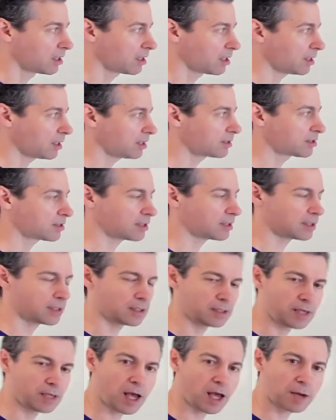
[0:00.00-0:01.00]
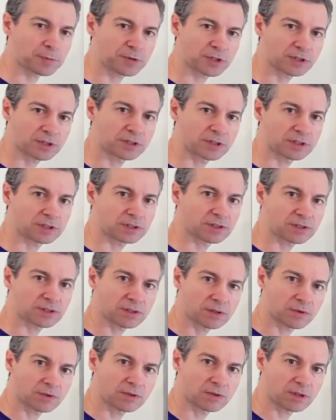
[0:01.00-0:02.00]
is to capture this
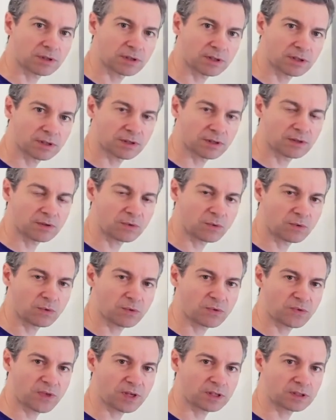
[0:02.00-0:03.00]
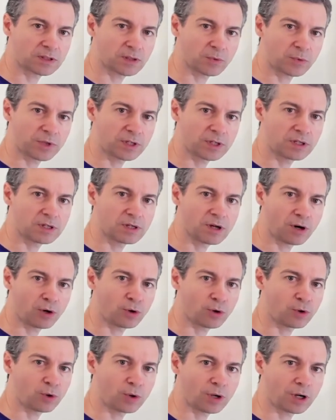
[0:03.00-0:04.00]
thing that we
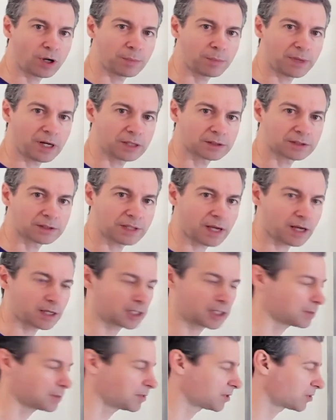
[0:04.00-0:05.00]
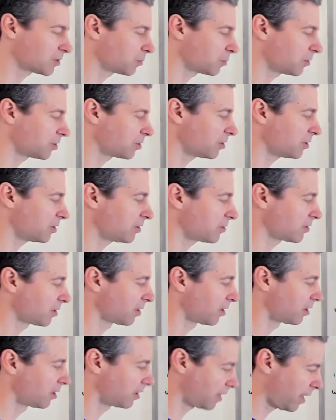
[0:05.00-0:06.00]
know about documents, which is,
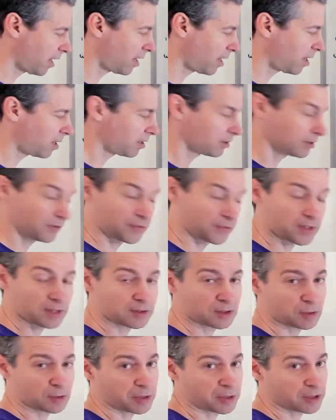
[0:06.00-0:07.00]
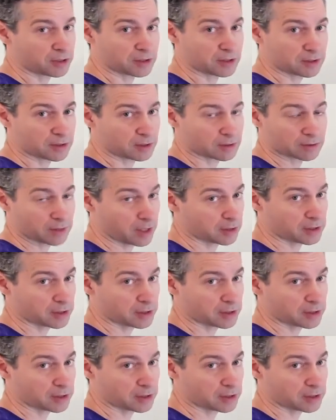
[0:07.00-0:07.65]
yeah, if it doesn't appear, that